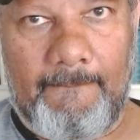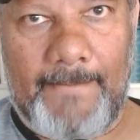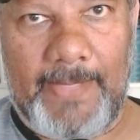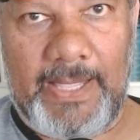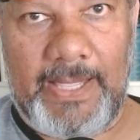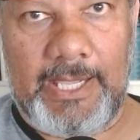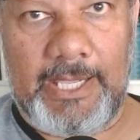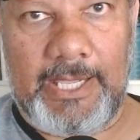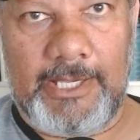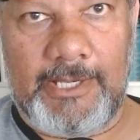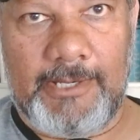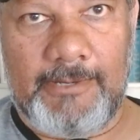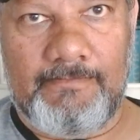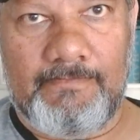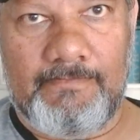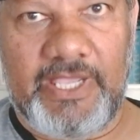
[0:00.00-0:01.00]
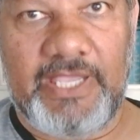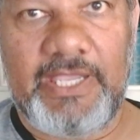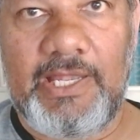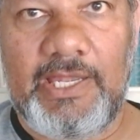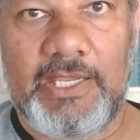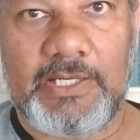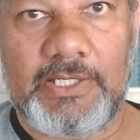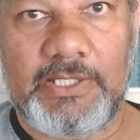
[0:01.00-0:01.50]

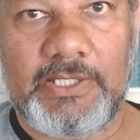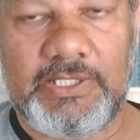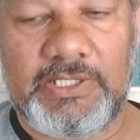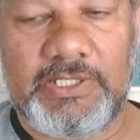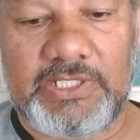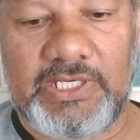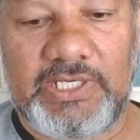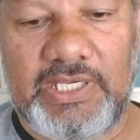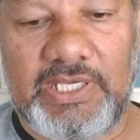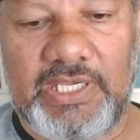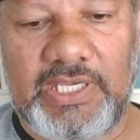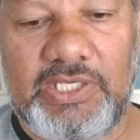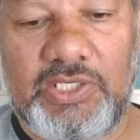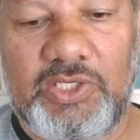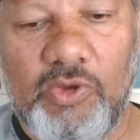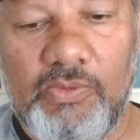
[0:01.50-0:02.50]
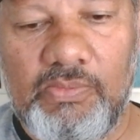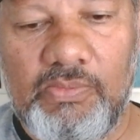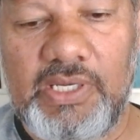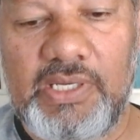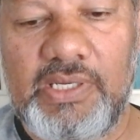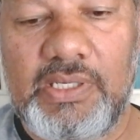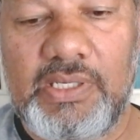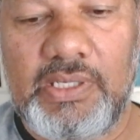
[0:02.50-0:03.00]
alien. It is a
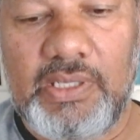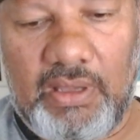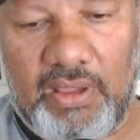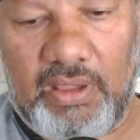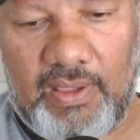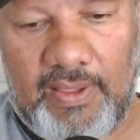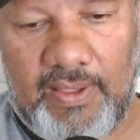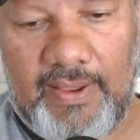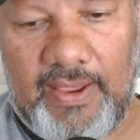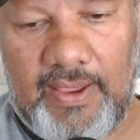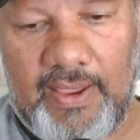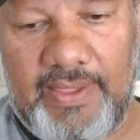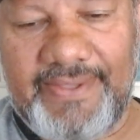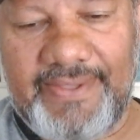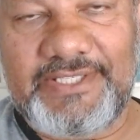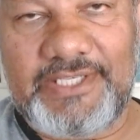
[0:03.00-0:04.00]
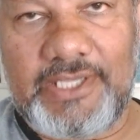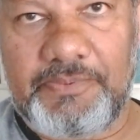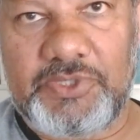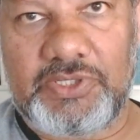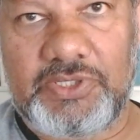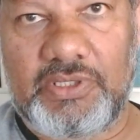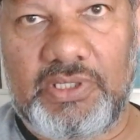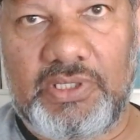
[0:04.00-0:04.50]
human
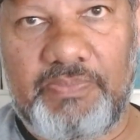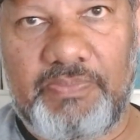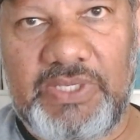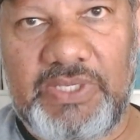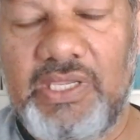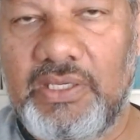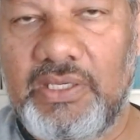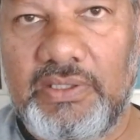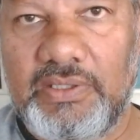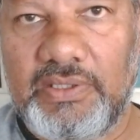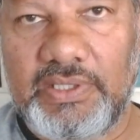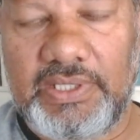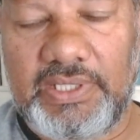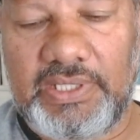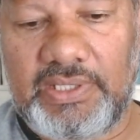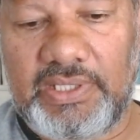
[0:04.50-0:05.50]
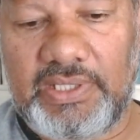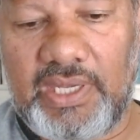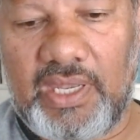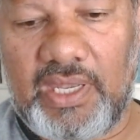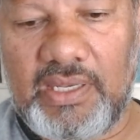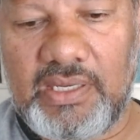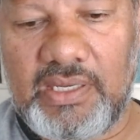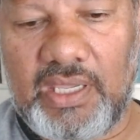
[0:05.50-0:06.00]
exceptional being.
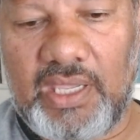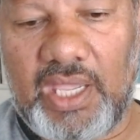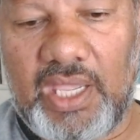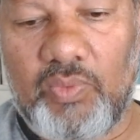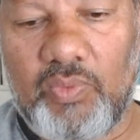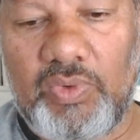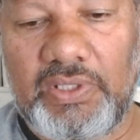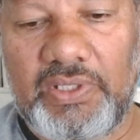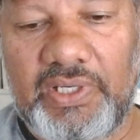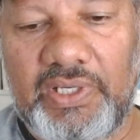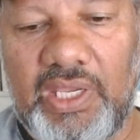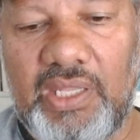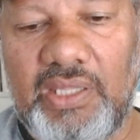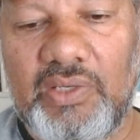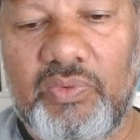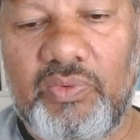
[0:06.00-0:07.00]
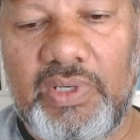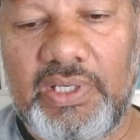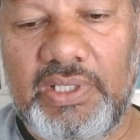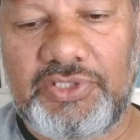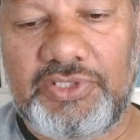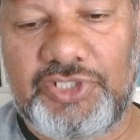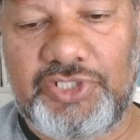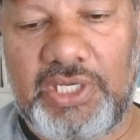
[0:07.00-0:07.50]
And I will read the
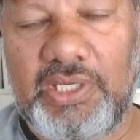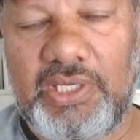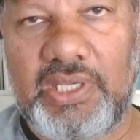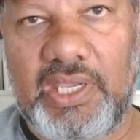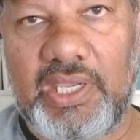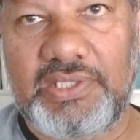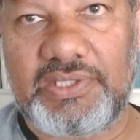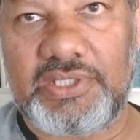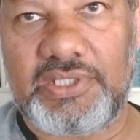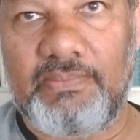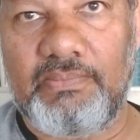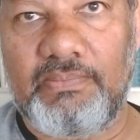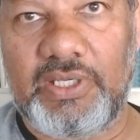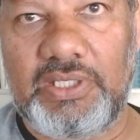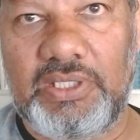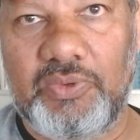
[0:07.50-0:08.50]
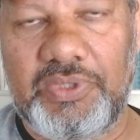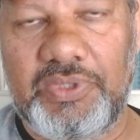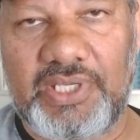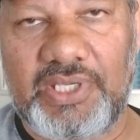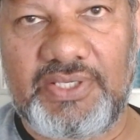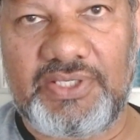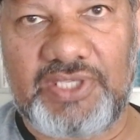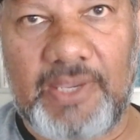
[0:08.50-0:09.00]
word jinn as somebody who is
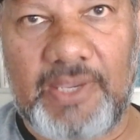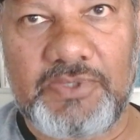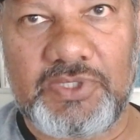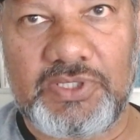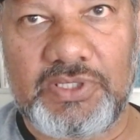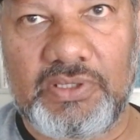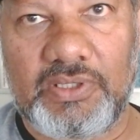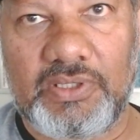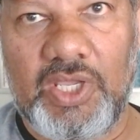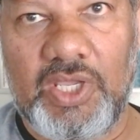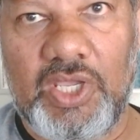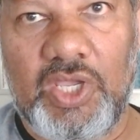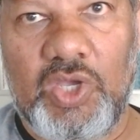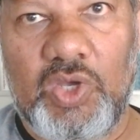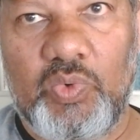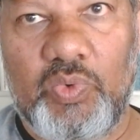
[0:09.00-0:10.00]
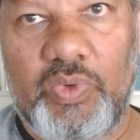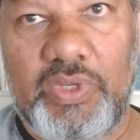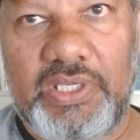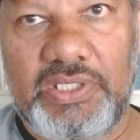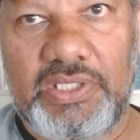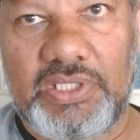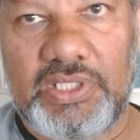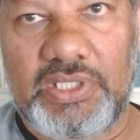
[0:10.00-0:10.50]
exceptional, who
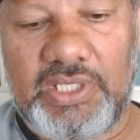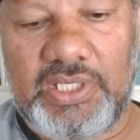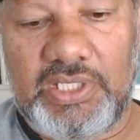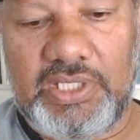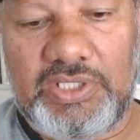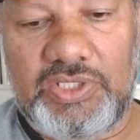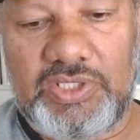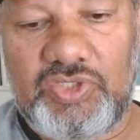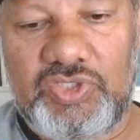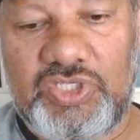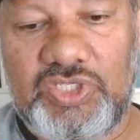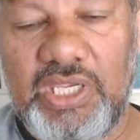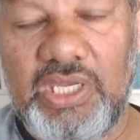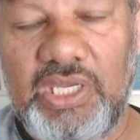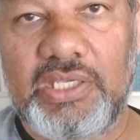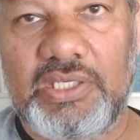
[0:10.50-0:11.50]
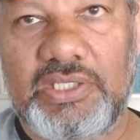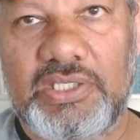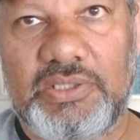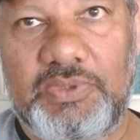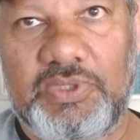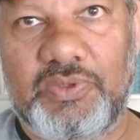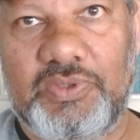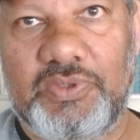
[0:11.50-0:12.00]
is genius,
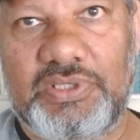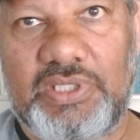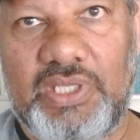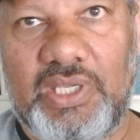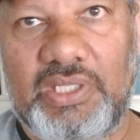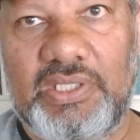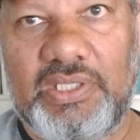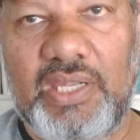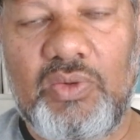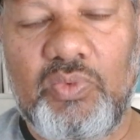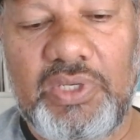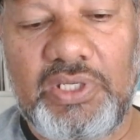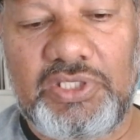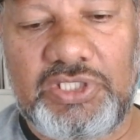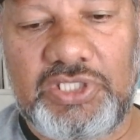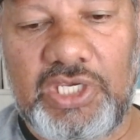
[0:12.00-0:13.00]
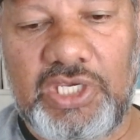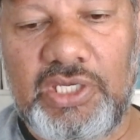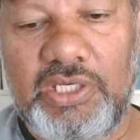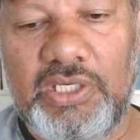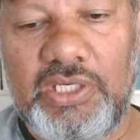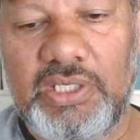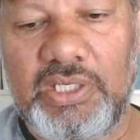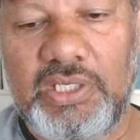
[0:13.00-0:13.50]
because that word
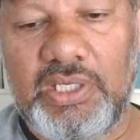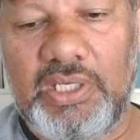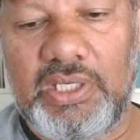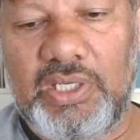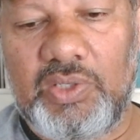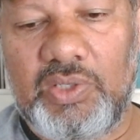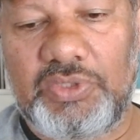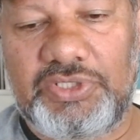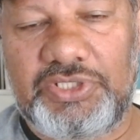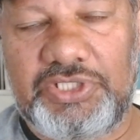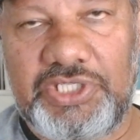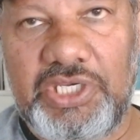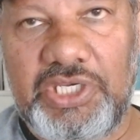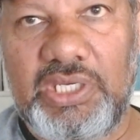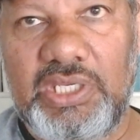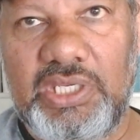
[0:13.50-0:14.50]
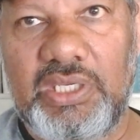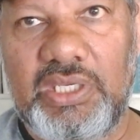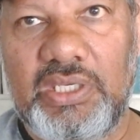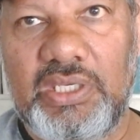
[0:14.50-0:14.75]
jinn or genie